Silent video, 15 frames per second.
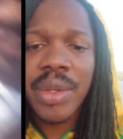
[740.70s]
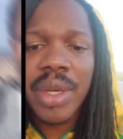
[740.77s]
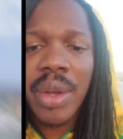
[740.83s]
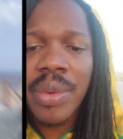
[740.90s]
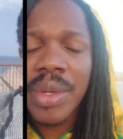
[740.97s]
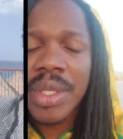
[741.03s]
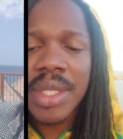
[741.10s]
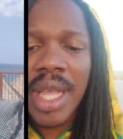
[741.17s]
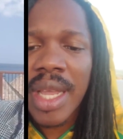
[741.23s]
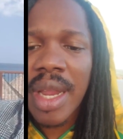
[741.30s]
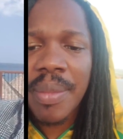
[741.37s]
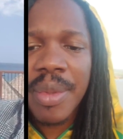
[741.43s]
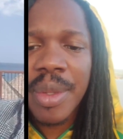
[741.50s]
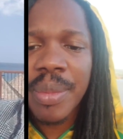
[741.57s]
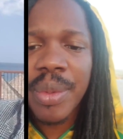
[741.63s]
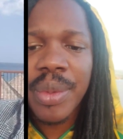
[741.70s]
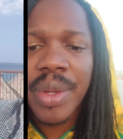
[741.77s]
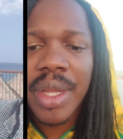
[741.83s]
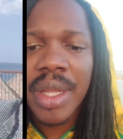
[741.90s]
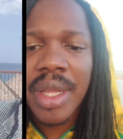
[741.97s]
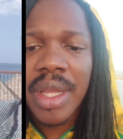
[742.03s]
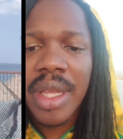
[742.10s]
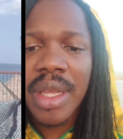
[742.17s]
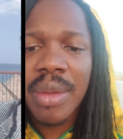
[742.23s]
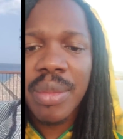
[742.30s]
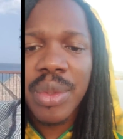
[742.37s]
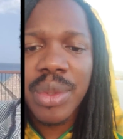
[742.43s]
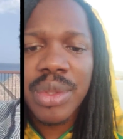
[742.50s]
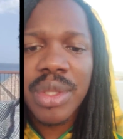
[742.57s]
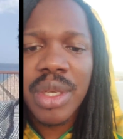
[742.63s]
take out a whole side of people where
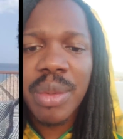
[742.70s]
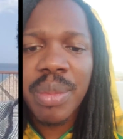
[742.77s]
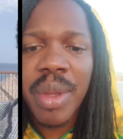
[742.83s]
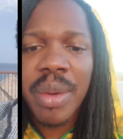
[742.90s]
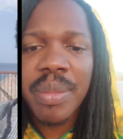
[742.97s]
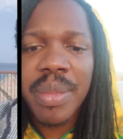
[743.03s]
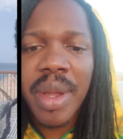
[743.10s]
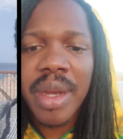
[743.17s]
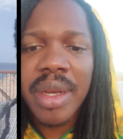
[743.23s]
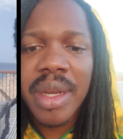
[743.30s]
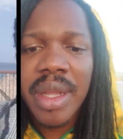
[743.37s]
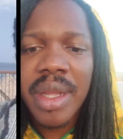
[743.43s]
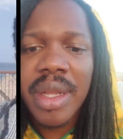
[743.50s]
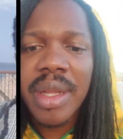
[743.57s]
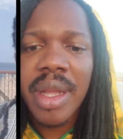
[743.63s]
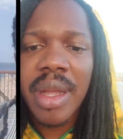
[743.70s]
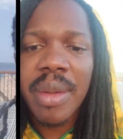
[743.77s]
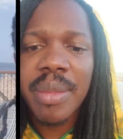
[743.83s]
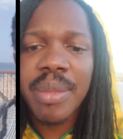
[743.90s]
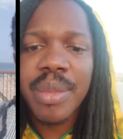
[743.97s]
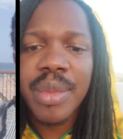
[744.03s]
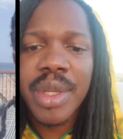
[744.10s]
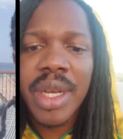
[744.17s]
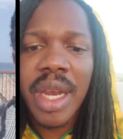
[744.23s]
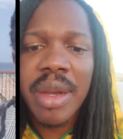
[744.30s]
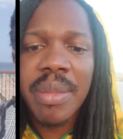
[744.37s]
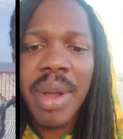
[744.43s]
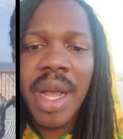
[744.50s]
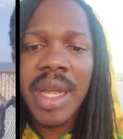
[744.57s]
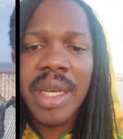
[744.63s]
him used to depend on um, in
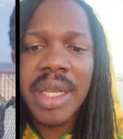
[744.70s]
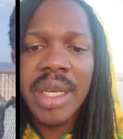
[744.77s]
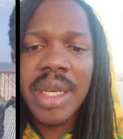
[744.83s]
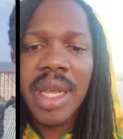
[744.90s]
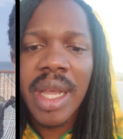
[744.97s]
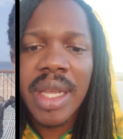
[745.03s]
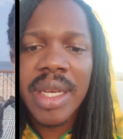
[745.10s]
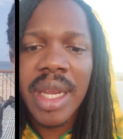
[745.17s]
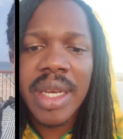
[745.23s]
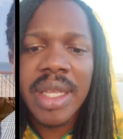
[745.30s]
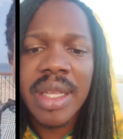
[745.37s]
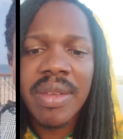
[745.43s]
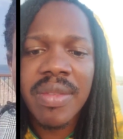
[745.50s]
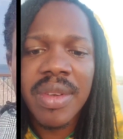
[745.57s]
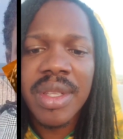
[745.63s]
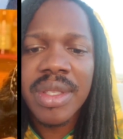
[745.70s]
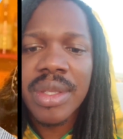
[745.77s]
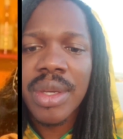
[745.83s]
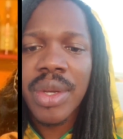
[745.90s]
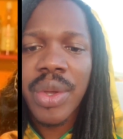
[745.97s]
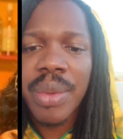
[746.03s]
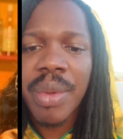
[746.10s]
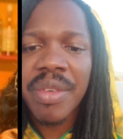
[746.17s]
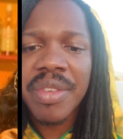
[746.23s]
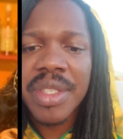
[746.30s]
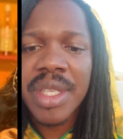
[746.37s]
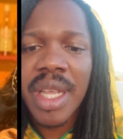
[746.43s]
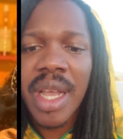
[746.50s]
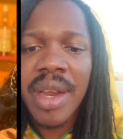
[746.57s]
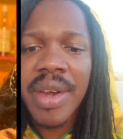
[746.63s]
the morning and in the evening. So now him have
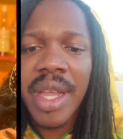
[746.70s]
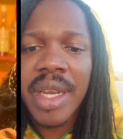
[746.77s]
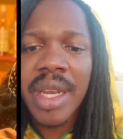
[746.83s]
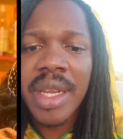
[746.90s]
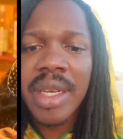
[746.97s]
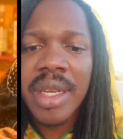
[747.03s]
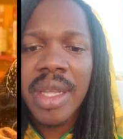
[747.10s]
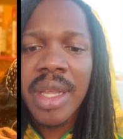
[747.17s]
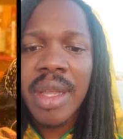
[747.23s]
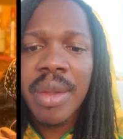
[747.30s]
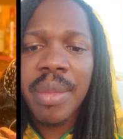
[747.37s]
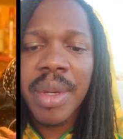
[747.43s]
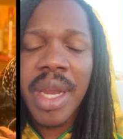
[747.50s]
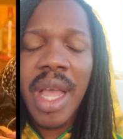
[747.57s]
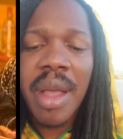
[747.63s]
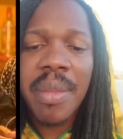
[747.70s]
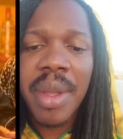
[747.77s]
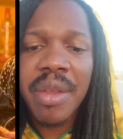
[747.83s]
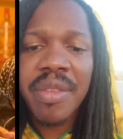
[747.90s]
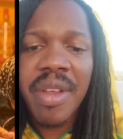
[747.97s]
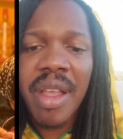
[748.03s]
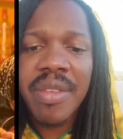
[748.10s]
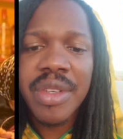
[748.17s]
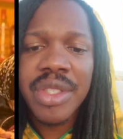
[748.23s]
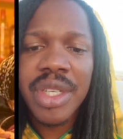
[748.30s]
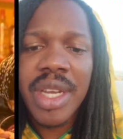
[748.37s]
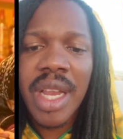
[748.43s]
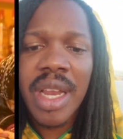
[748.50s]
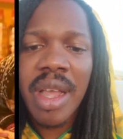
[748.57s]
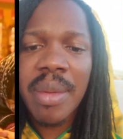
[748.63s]
to say, alright then, when I make
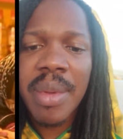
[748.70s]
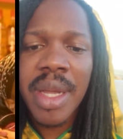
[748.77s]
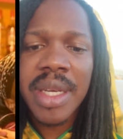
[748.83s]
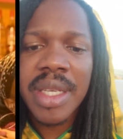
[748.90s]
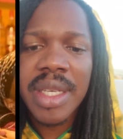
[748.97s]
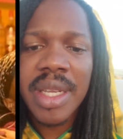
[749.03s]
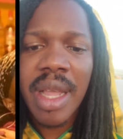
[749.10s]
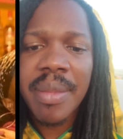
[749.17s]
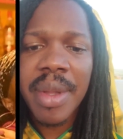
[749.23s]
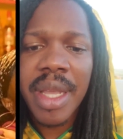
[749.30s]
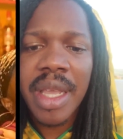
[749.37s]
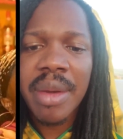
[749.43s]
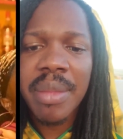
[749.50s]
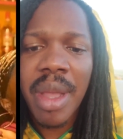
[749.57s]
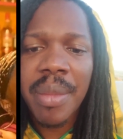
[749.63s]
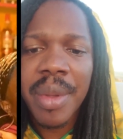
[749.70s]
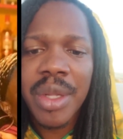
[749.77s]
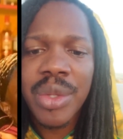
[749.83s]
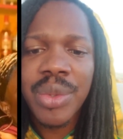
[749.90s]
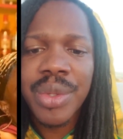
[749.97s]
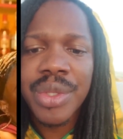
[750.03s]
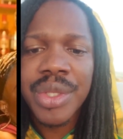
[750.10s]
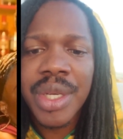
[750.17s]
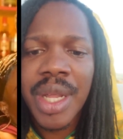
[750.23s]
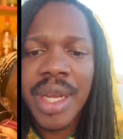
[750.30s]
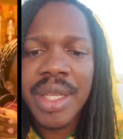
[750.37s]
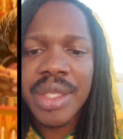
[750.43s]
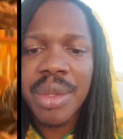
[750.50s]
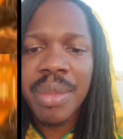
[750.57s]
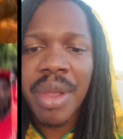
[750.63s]
$500 morning time again, me I make
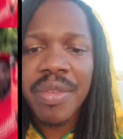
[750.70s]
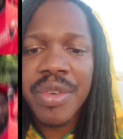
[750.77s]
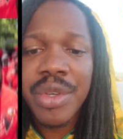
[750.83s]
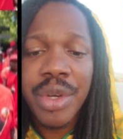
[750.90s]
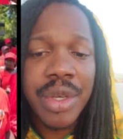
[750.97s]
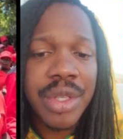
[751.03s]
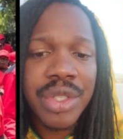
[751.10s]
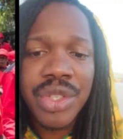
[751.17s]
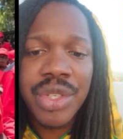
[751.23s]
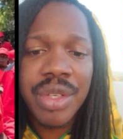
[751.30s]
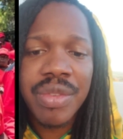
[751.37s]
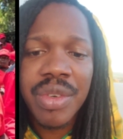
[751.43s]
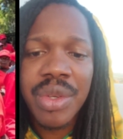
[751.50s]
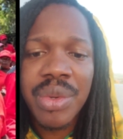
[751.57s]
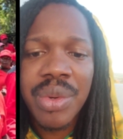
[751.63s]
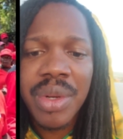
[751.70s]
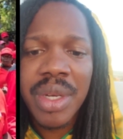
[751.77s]
$200, so I have to run the street for the